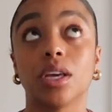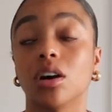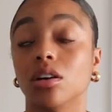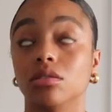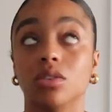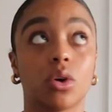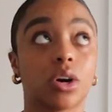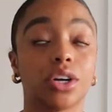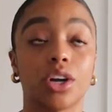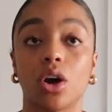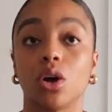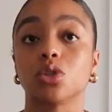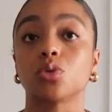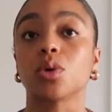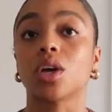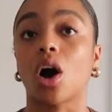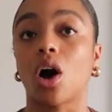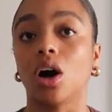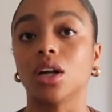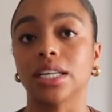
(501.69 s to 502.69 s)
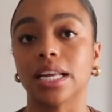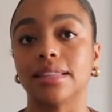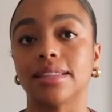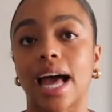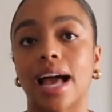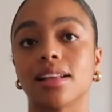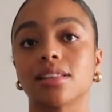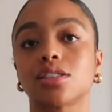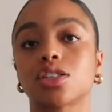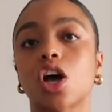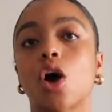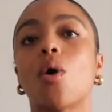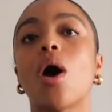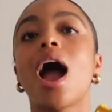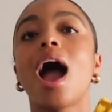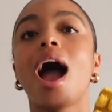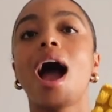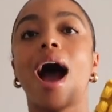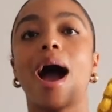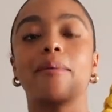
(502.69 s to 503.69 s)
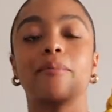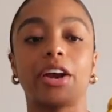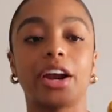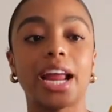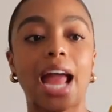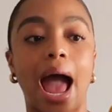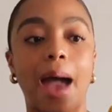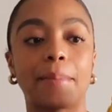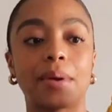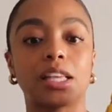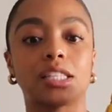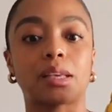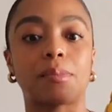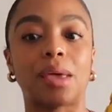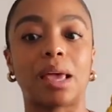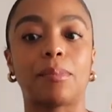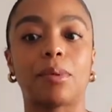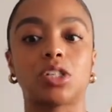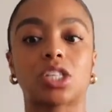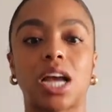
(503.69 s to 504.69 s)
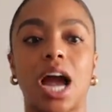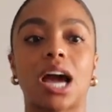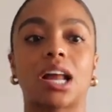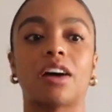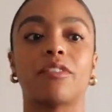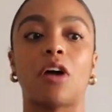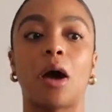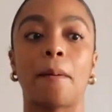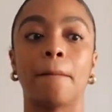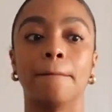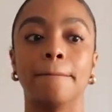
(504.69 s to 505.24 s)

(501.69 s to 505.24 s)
Lord knows we all need that. So I'm very happy to be able to kind of